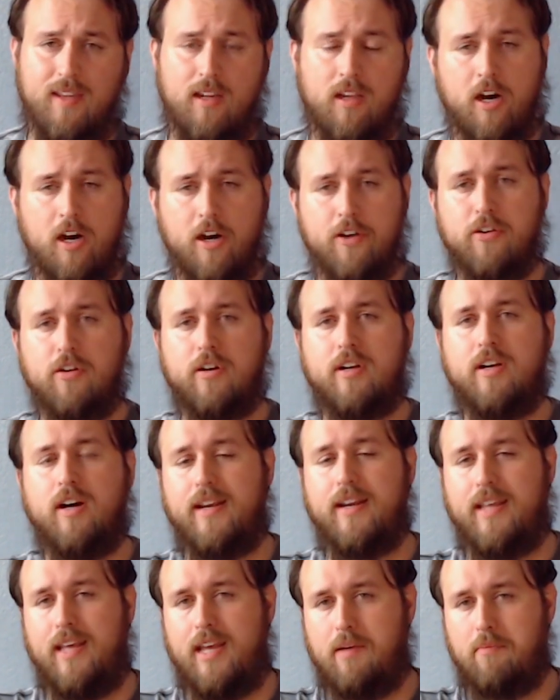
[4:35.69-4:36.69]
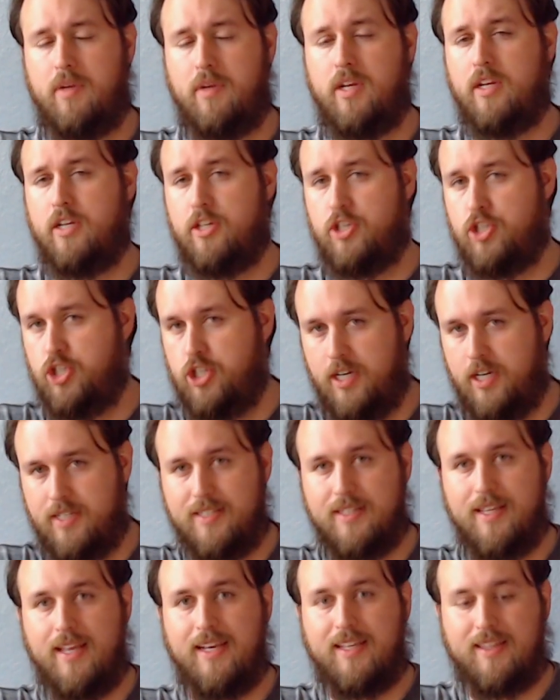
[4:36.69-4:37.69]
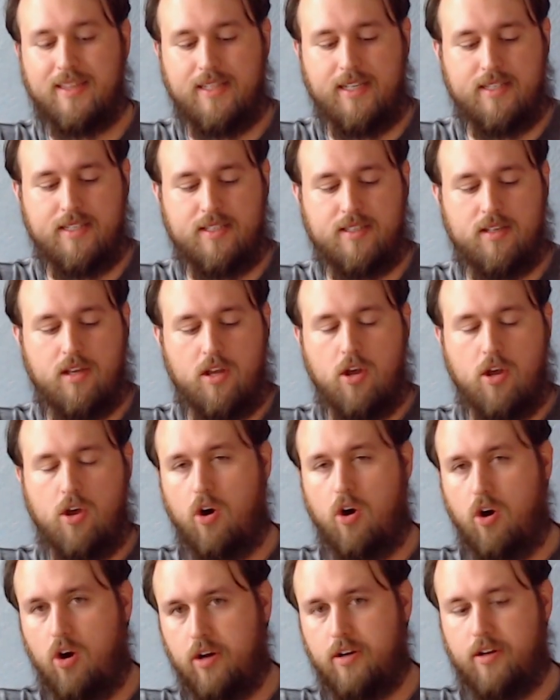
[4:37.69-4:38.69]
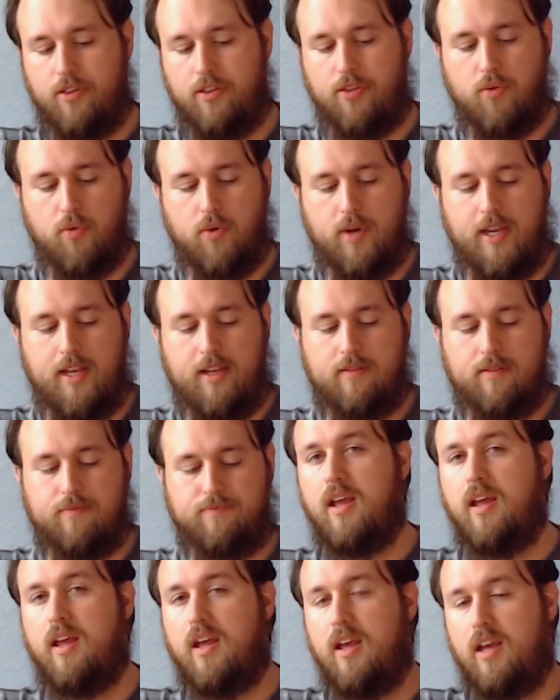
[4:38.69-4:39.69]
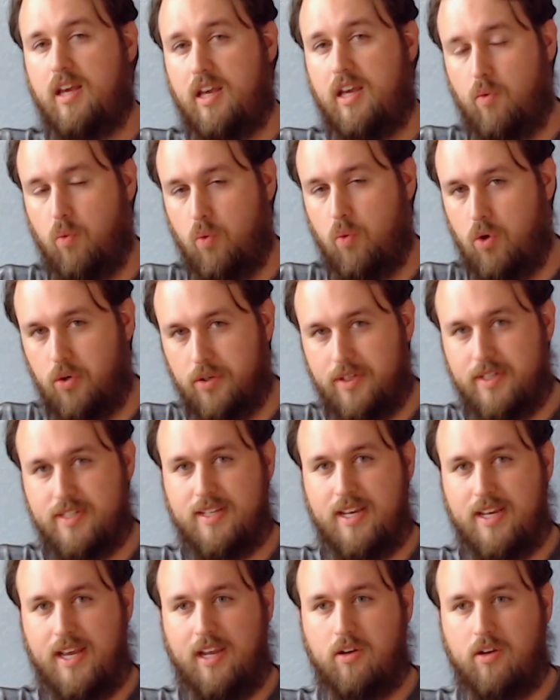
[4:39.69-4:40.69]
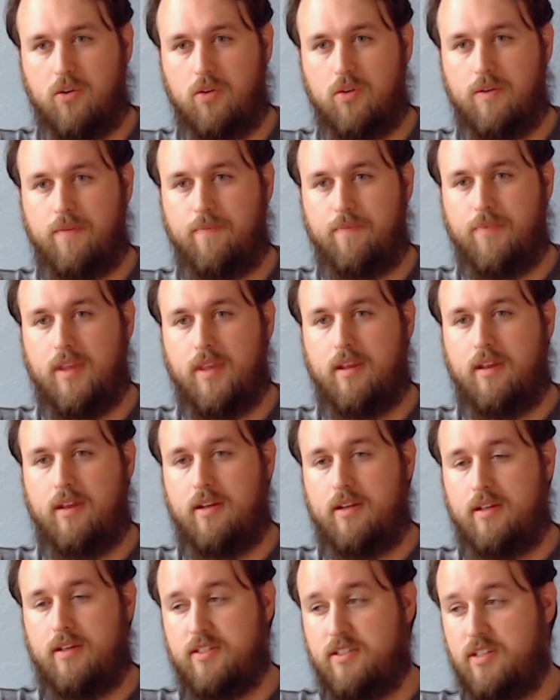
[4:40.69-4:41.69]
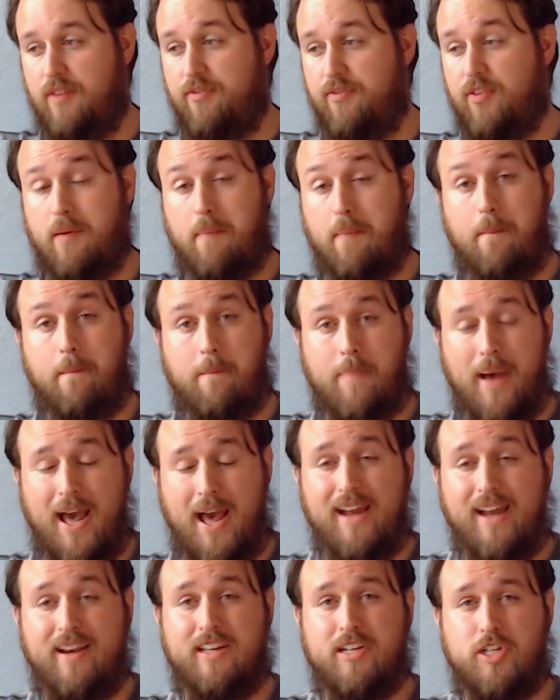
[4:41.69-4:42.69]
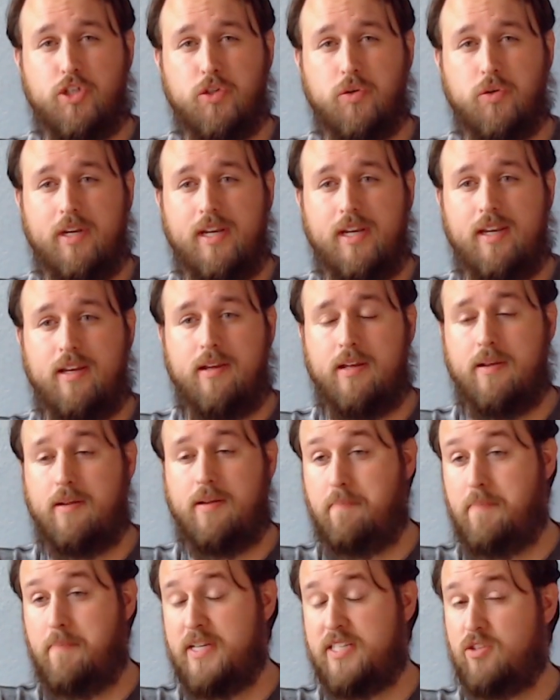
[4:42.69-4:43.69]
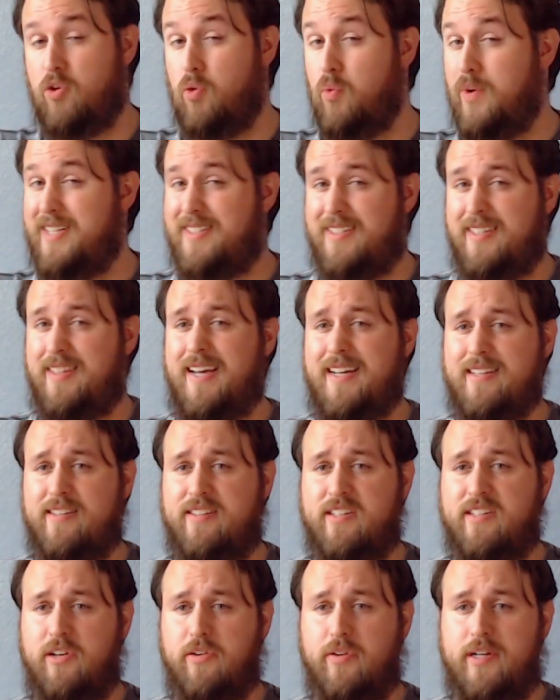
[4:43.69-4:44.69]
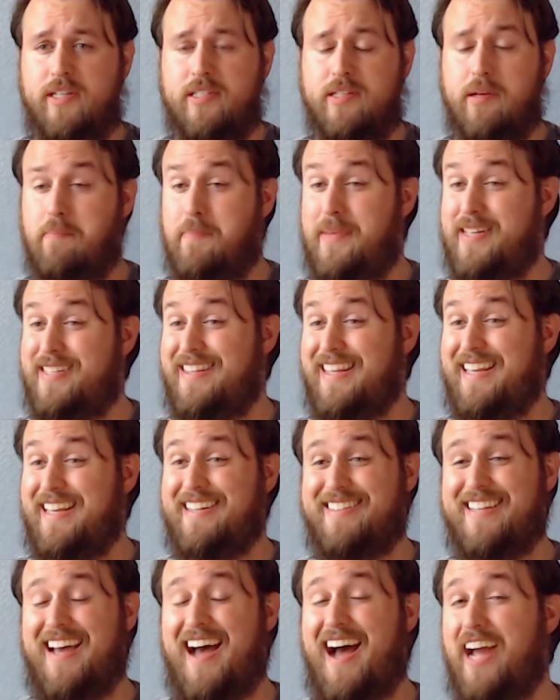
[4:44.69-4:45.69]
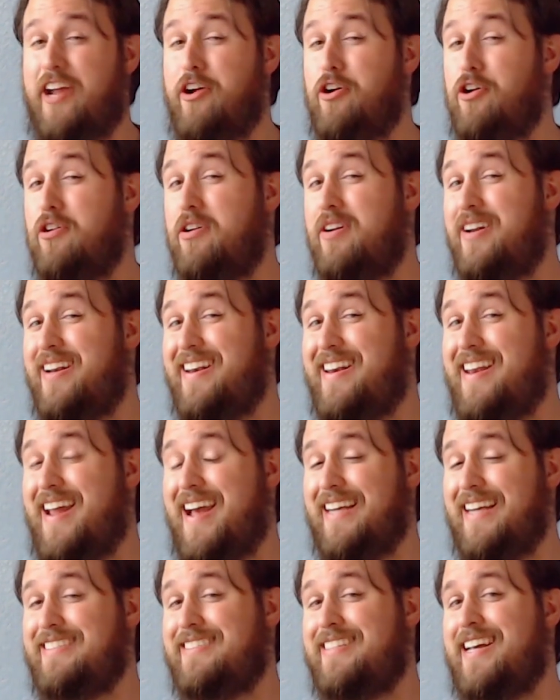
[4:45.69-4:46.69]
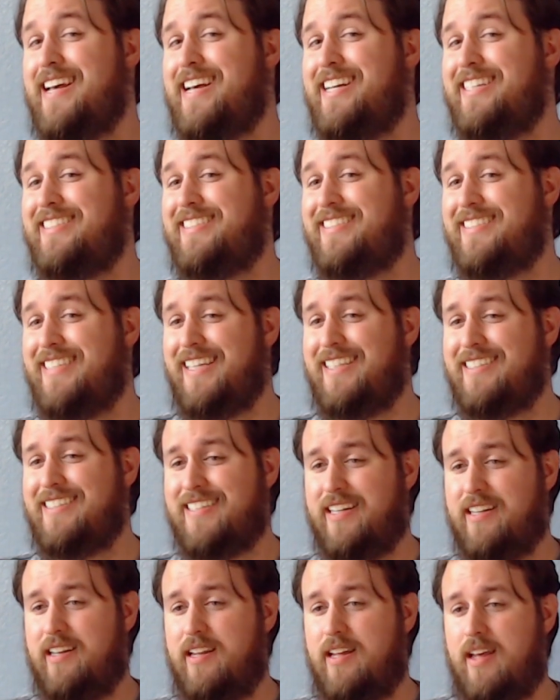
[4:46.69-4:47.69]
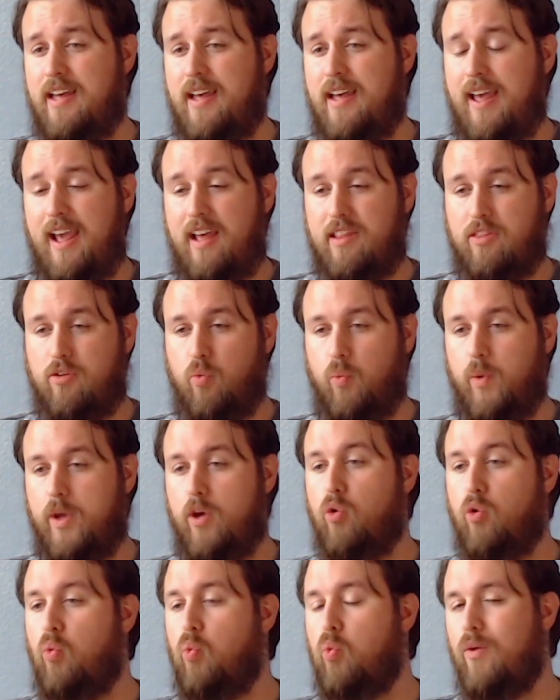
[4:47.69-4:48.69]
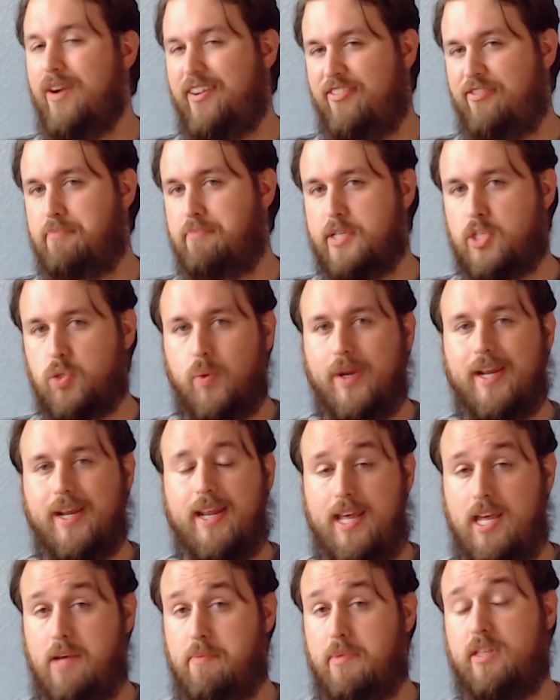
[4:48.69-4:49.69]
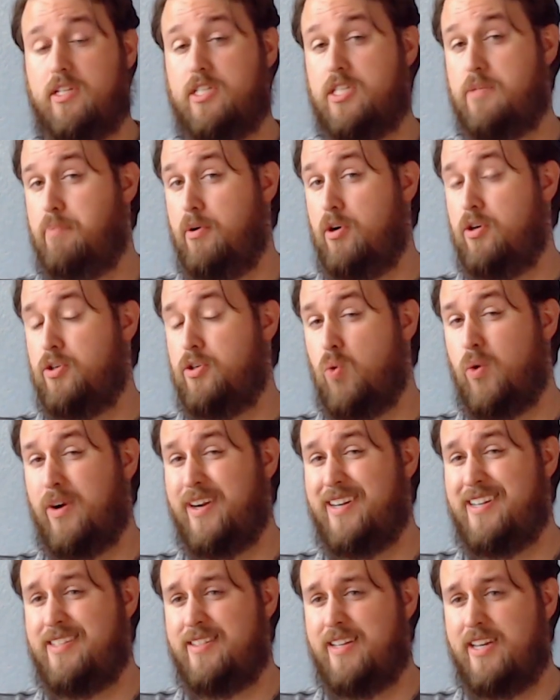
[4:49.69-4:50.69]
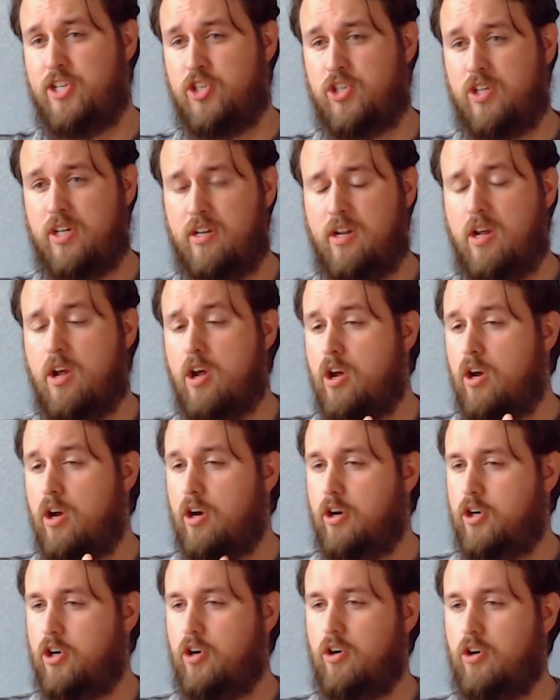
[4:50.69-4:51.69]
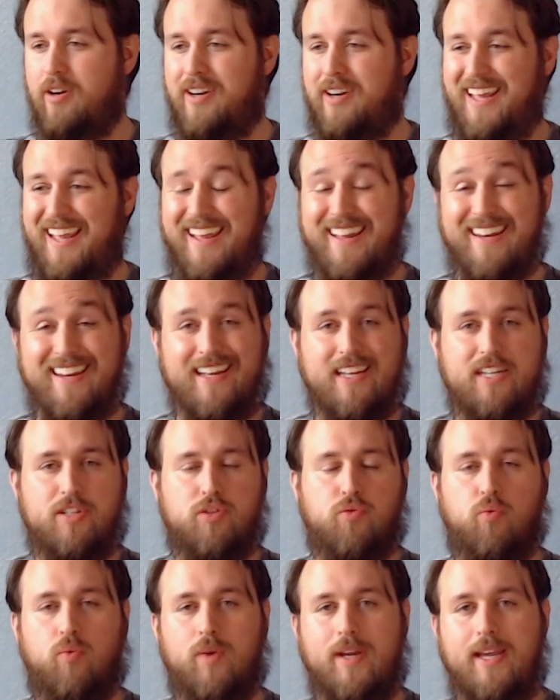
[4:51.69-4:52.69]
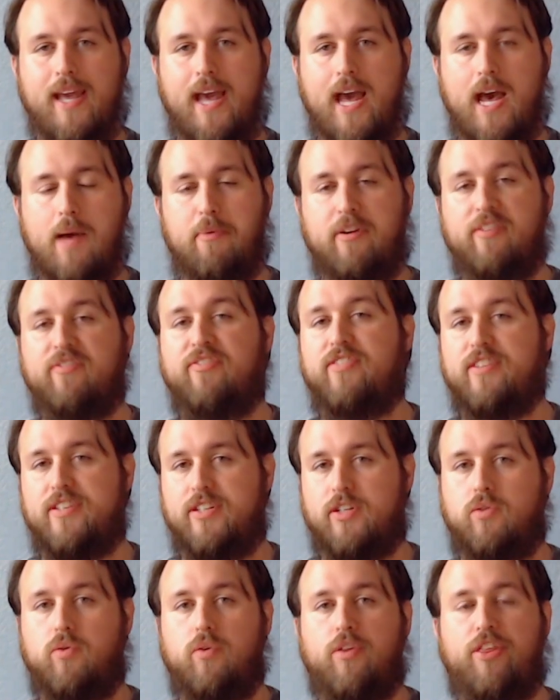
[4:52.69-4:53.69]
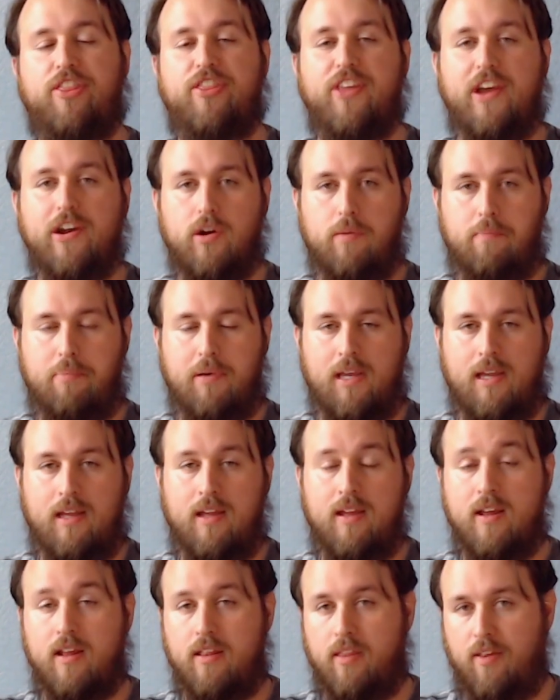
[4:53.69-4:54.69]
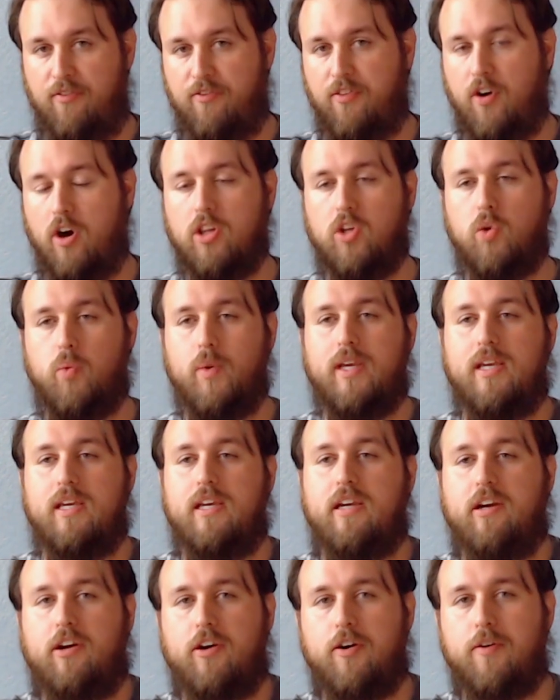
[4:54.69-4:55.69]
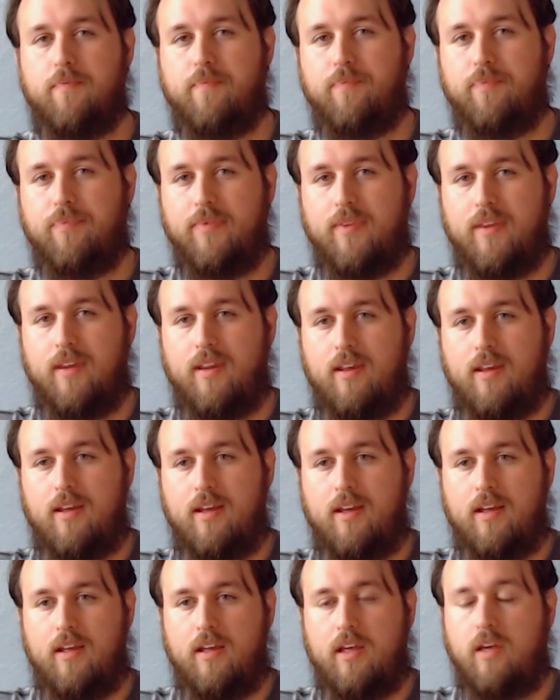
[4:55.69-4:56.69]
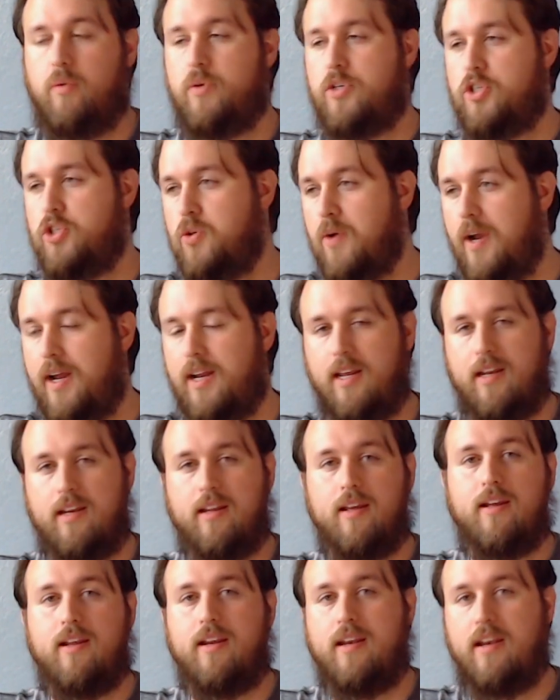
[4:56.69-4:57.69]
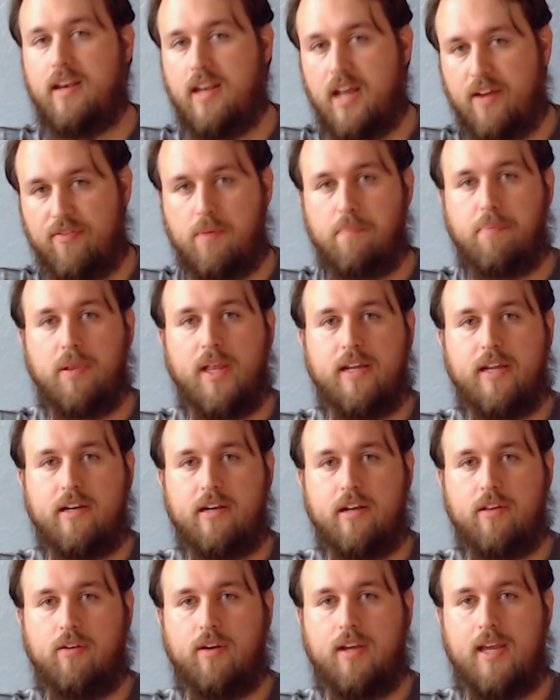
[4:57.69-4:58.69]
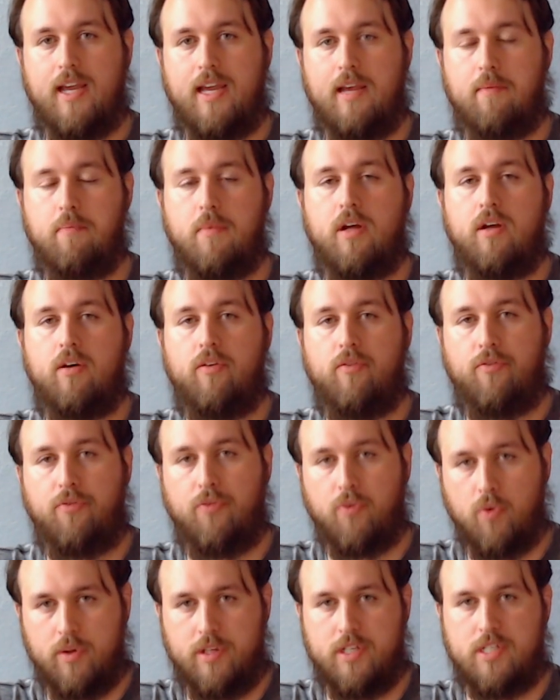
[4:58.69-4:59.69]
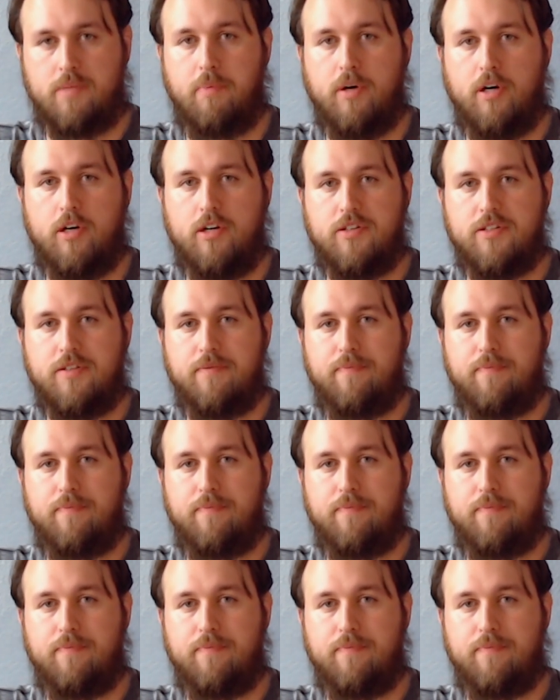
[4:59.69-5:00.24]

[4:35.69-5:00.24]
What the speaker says: undercut him just like this on a three. He rolled his ankle, suffered a bad injury, missed the rest of that series, missed the entire next season, and the real rift between him and the Spurs organization occurred in his rehab and physical therapy the following year. He was traded, never played another game for the Spurs.